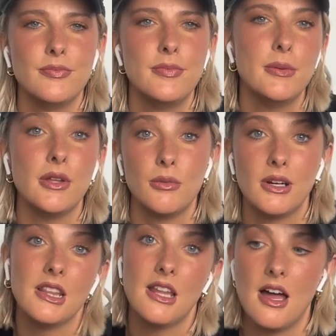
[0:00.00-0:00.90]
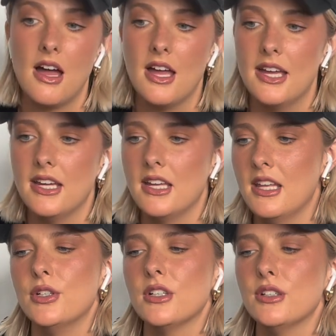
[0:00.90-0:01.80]
people that run a lot.
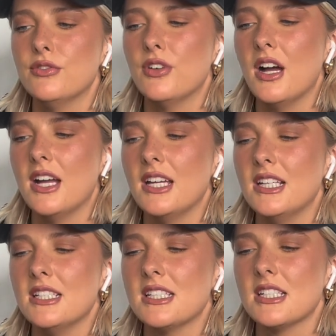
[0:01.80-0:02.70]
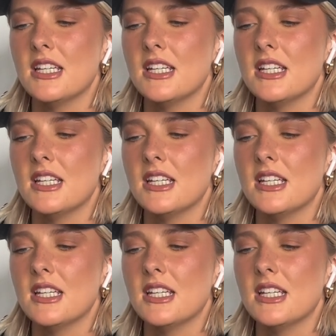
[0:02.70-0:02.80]
You're gonna find,